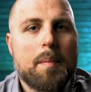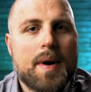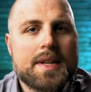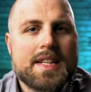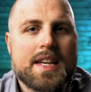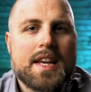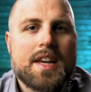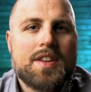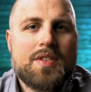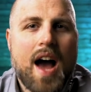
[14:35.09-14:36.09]
But
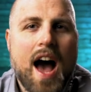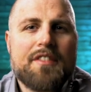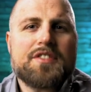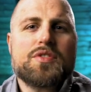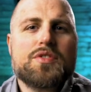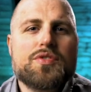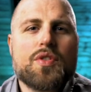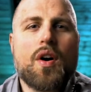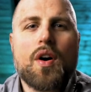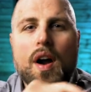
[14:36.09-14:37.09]
you have to
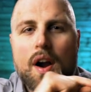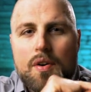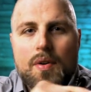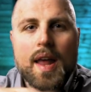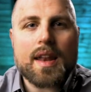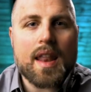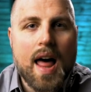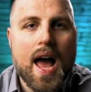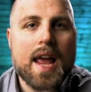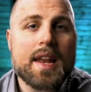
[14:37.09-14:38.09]
draw a red
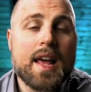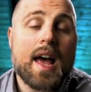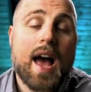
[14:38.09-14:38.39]
line,